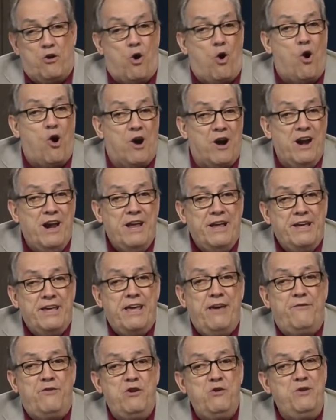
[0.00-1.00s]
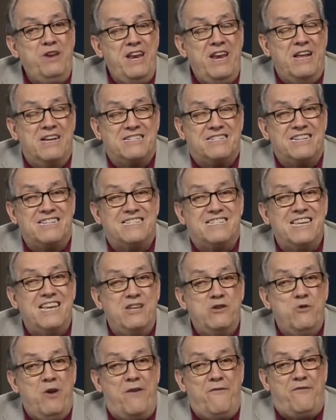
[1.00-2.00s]
Or if you need us to
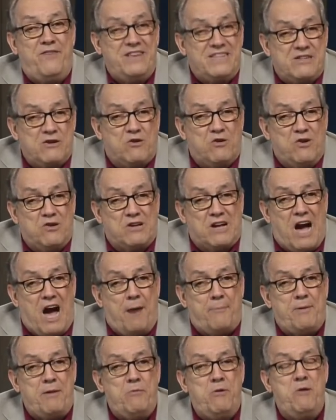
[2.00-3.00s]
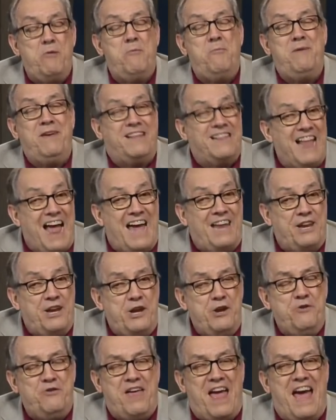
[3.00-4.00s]
send you a physical copy, we would be glad
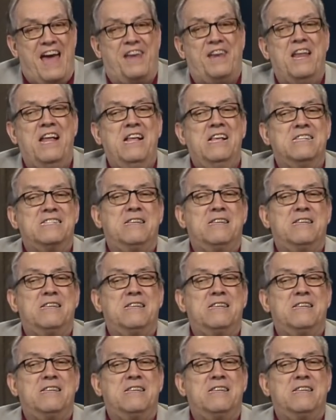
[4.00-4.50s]
to do that.